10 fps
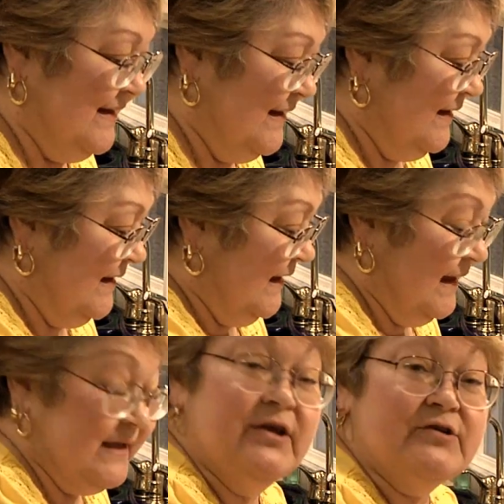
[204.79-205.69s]
it's
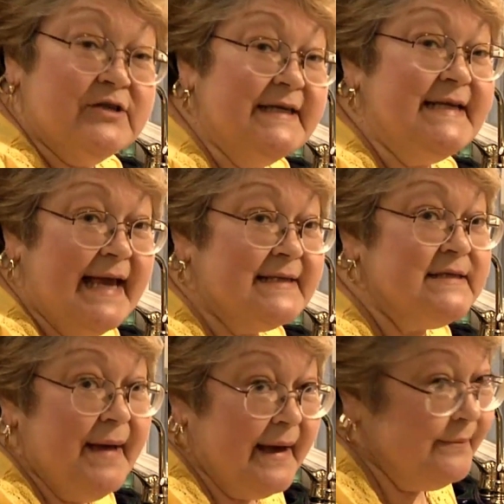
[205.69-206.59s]
dissolved. Usually takes
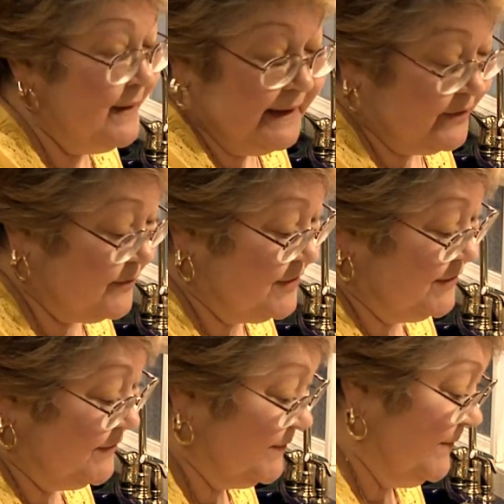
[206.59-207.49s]
about a minute or
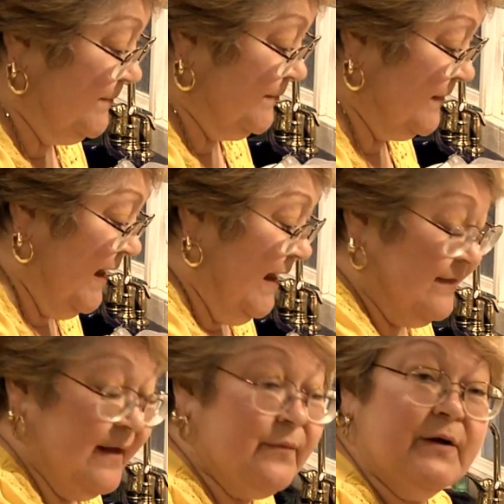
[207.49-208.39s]
2.
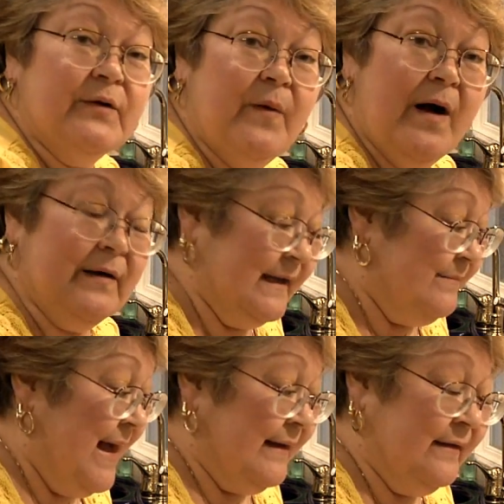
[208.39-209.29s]
Then we're going to walk
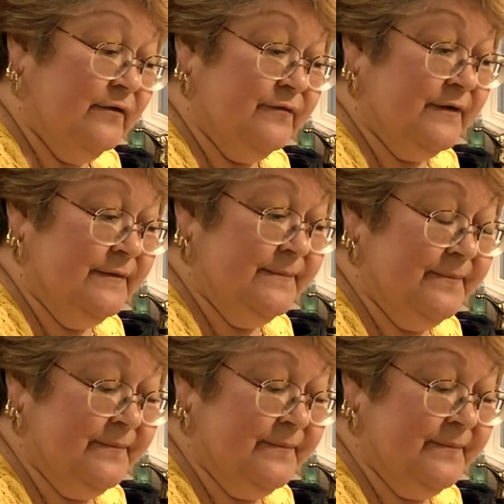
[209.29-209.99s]
it back over